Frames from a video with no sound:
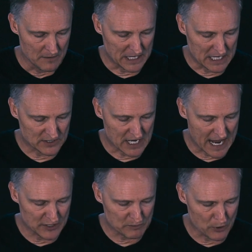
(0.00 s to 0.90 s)
because
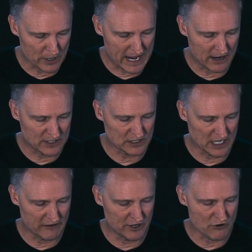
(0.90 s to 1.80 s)
God has poured out his
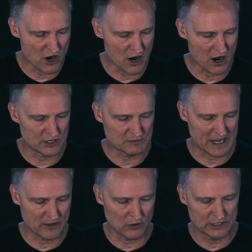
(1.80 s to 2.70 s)
love into our hearts
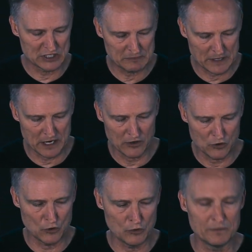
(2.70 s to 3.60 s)
by the Holy Spirit
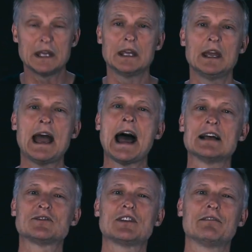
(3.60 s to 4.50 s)
whom he
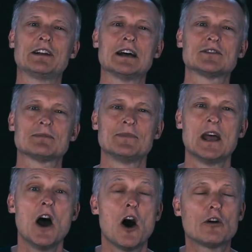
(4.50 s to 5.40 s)
has given us.
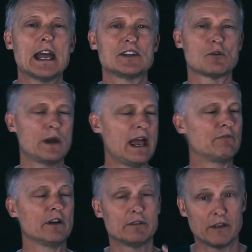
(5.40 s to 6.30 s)
Okay, so we
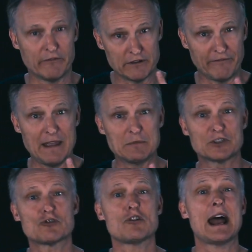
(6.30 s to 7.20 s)
have the
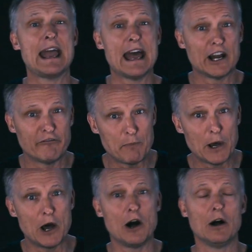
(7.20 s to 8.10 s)
famous triad of
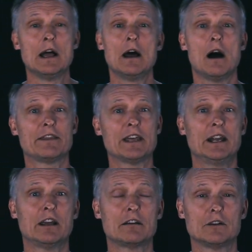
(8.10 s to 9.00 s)
Paul.
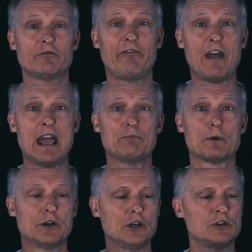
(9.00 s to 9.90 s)
Authentic faith
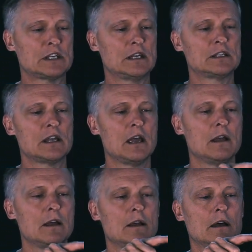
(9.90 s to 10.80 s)
produces
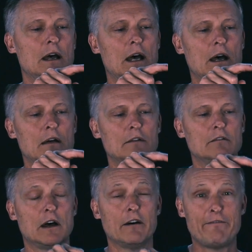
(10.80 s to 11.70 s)

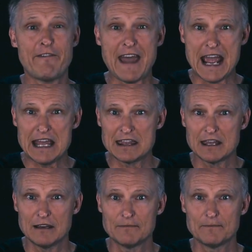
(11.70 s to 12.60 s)
a faith,